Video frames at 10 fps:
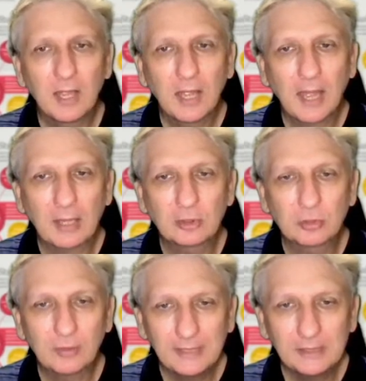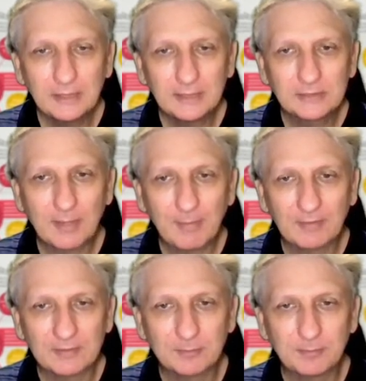a trend is something
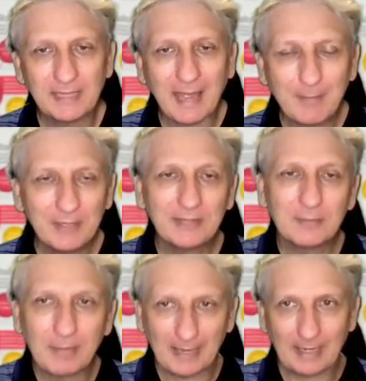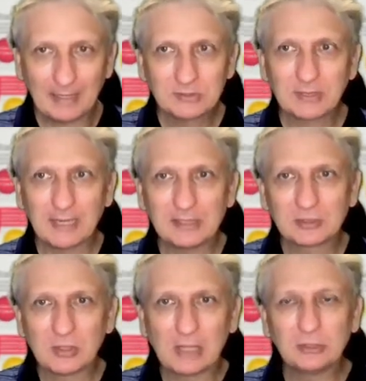that's been happening in the past and is
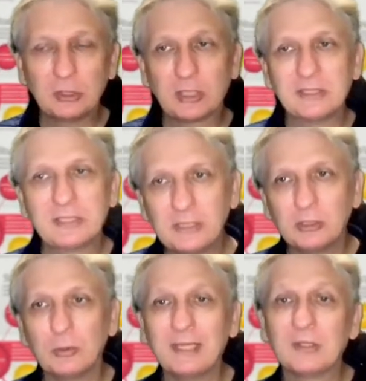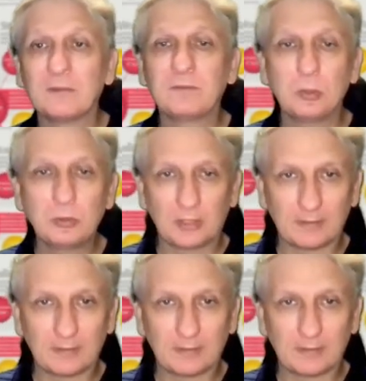likely to continue into the future.